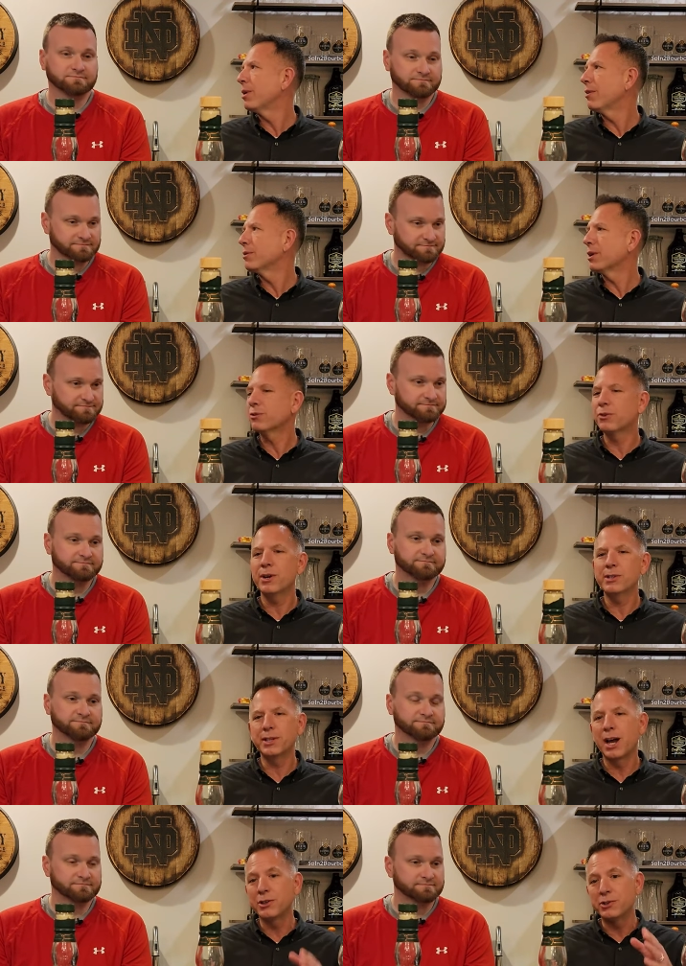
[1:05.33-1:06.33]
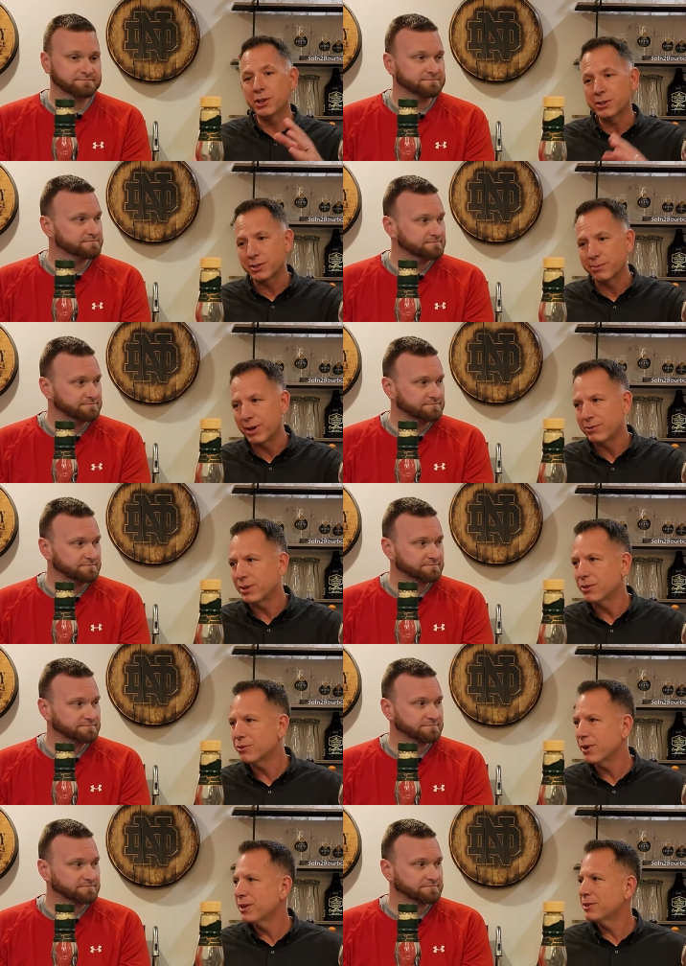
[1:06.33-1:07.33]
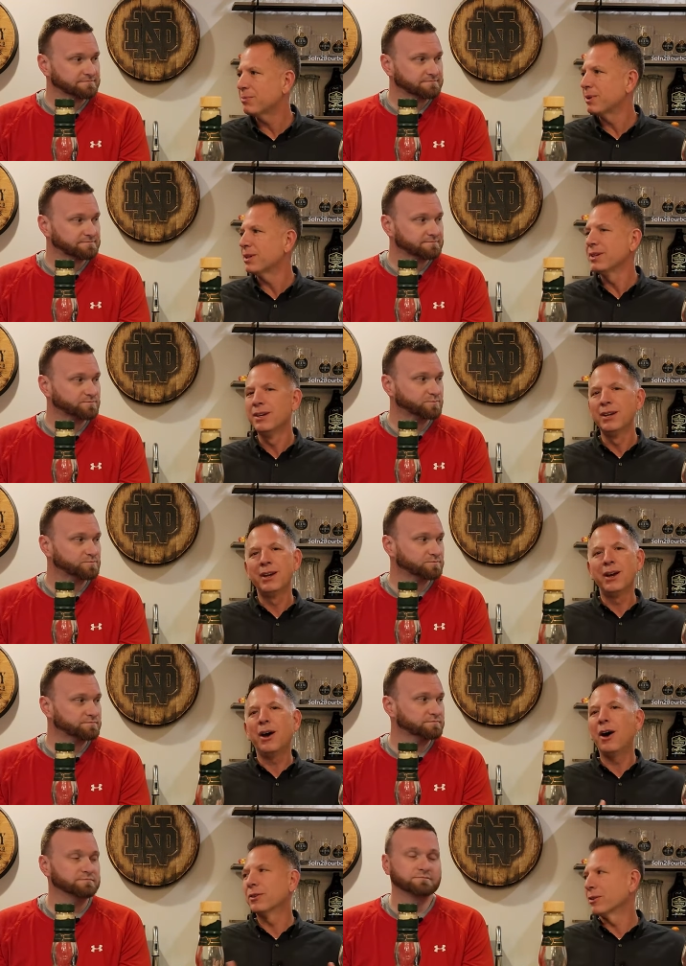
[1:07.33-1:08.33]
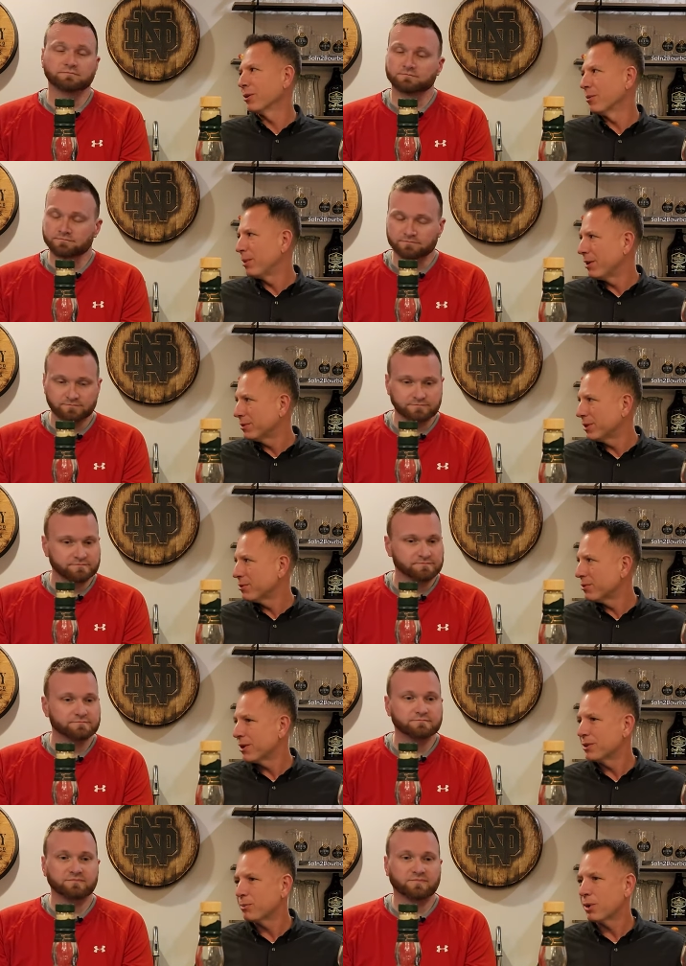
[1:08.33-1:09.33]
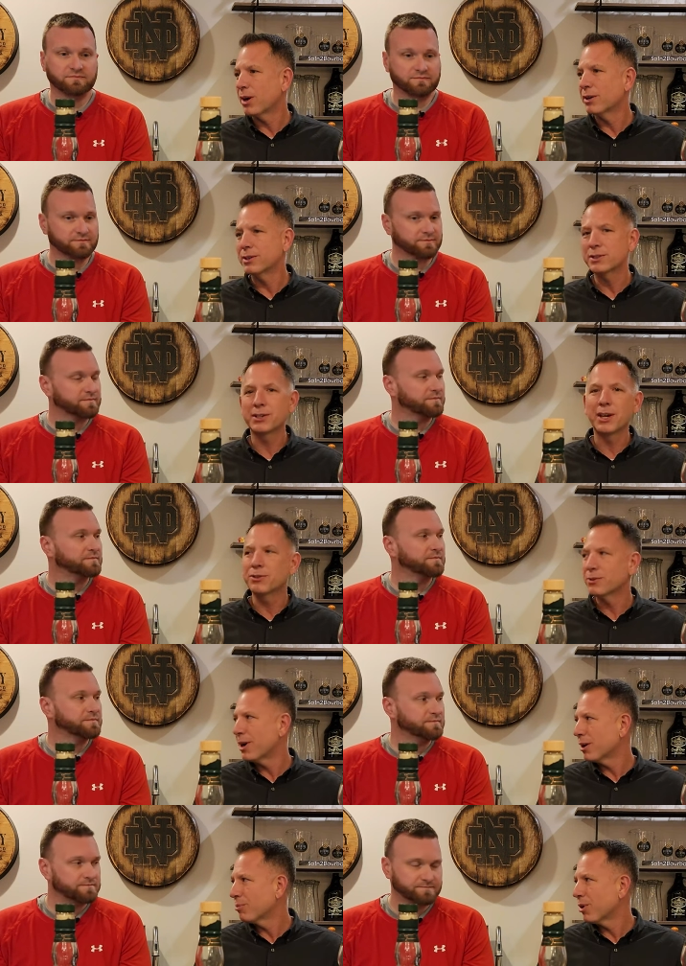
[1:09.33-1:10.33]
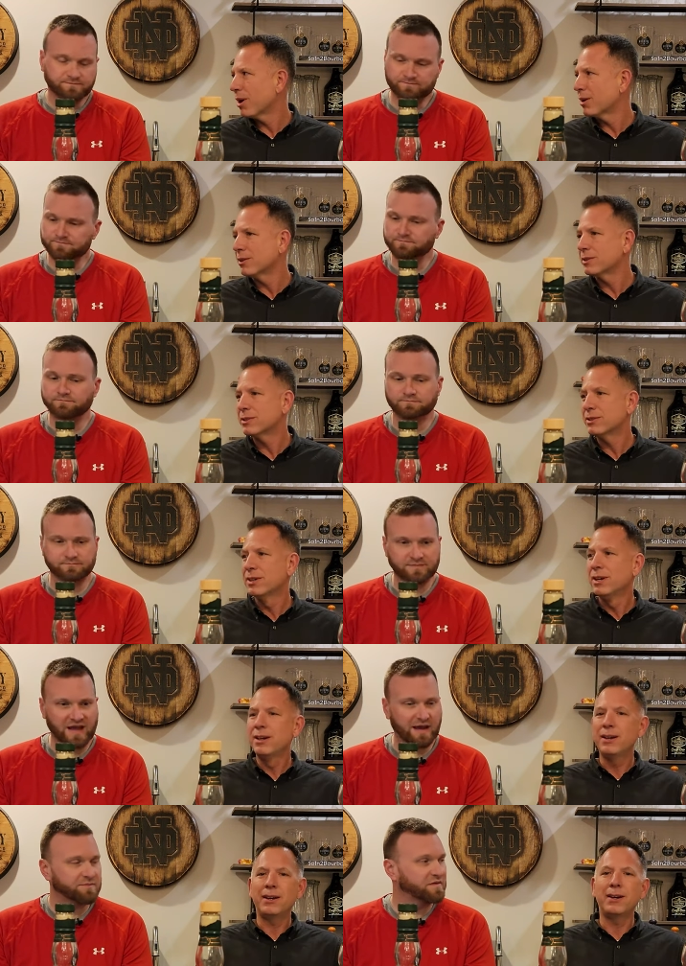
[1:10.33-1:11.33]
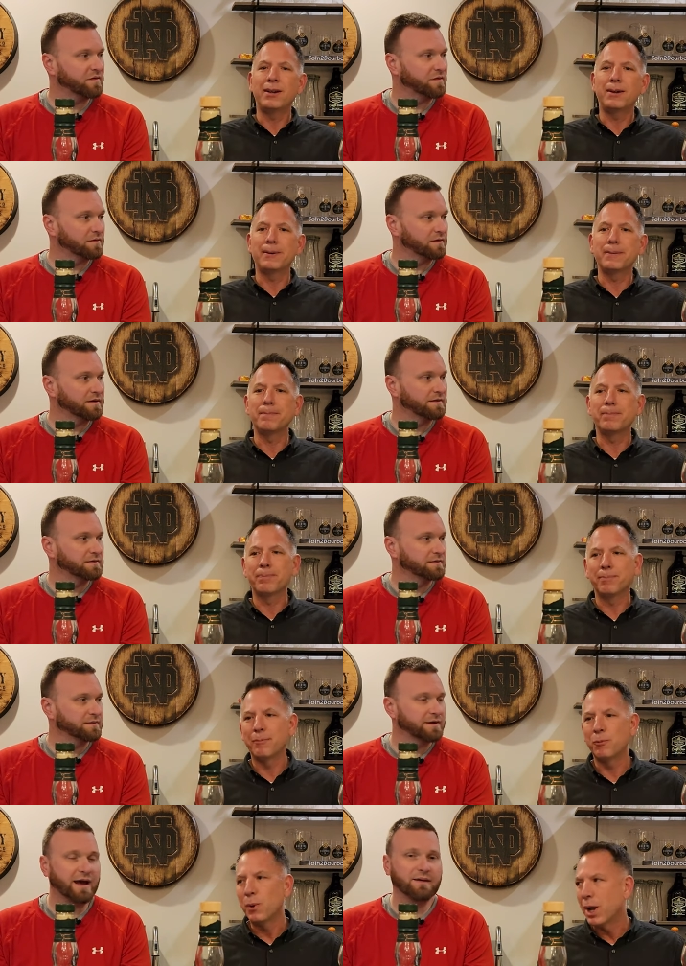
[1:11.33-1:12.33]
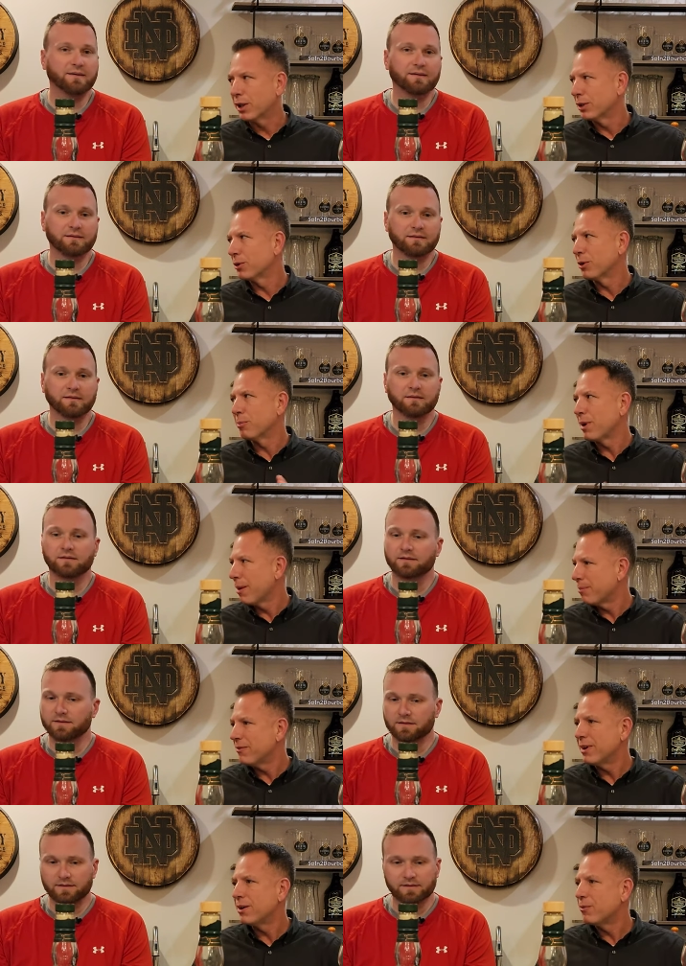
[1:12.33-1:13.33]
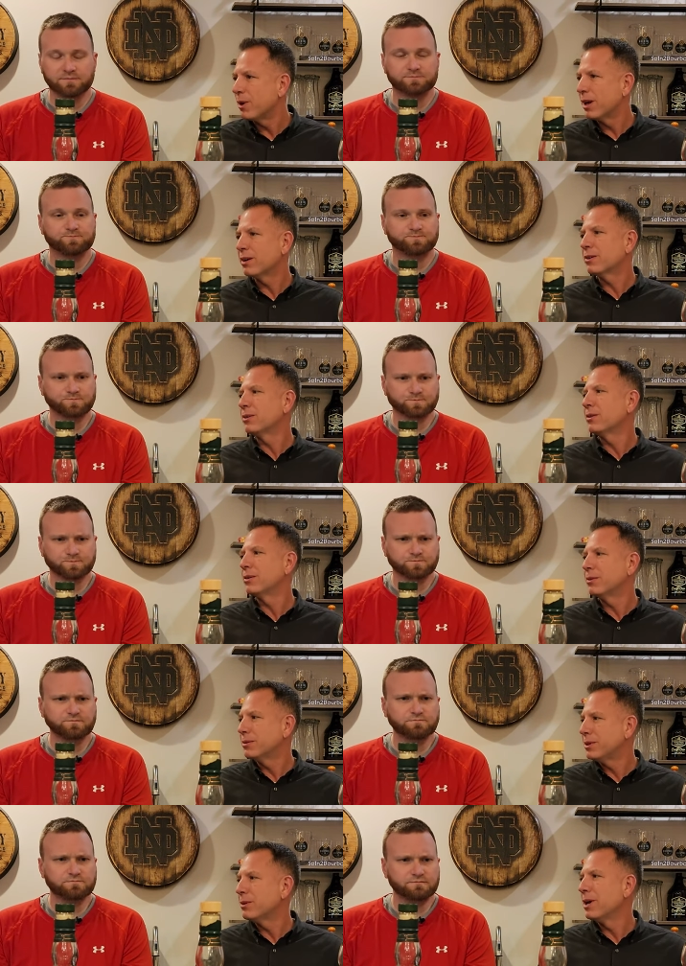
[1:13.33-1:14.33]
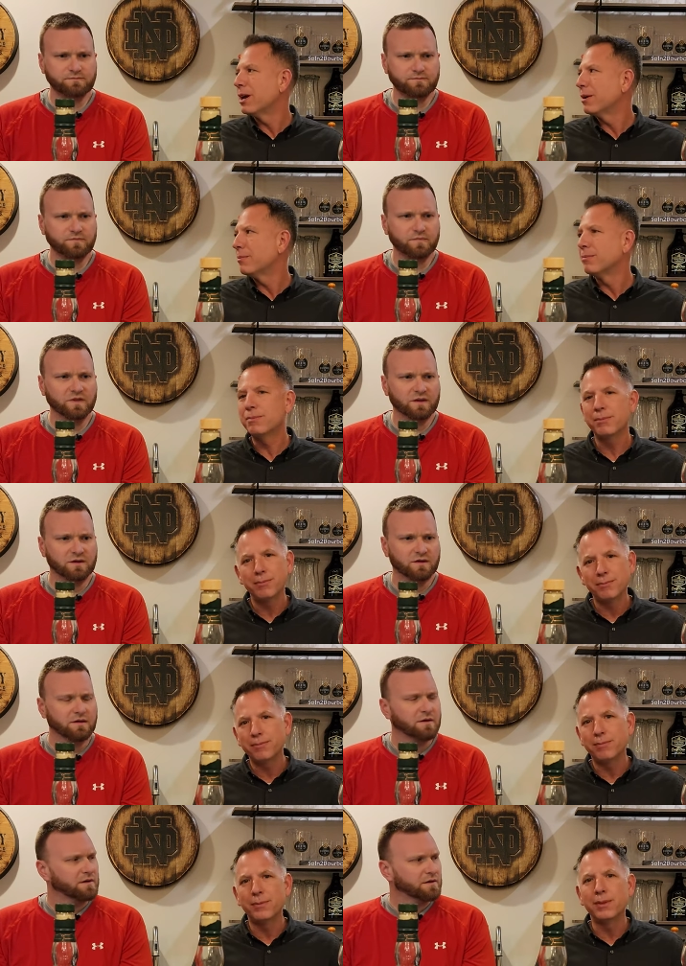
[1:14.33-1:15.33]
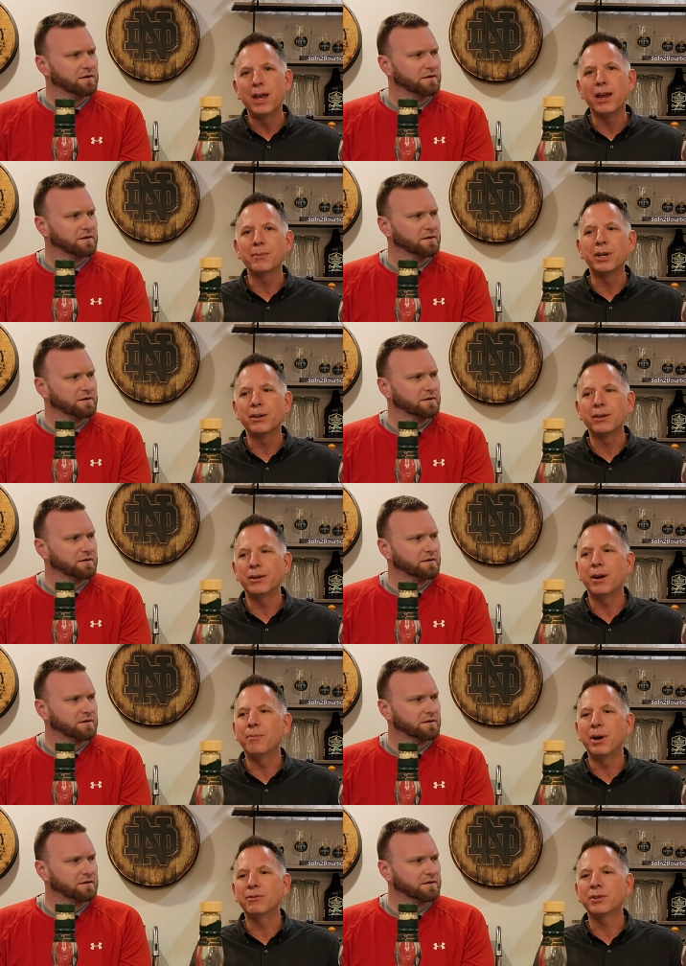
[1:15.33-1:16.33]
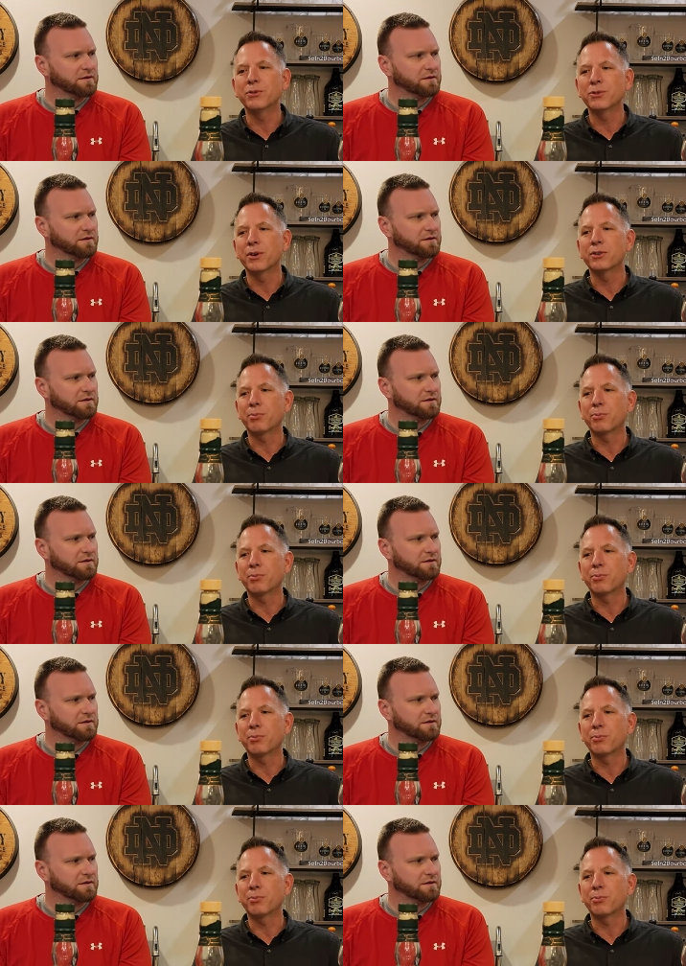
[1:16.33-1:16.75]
Speaker 1: Buffalo Trace, not just the Buffalo Trace, but other Buffalo Trace products, Sazerac products.
Speaker 2: Absolutely.
Speaker 1: Um, Weller, Pappy Van Winkle, you name name a, a Buffalo Trace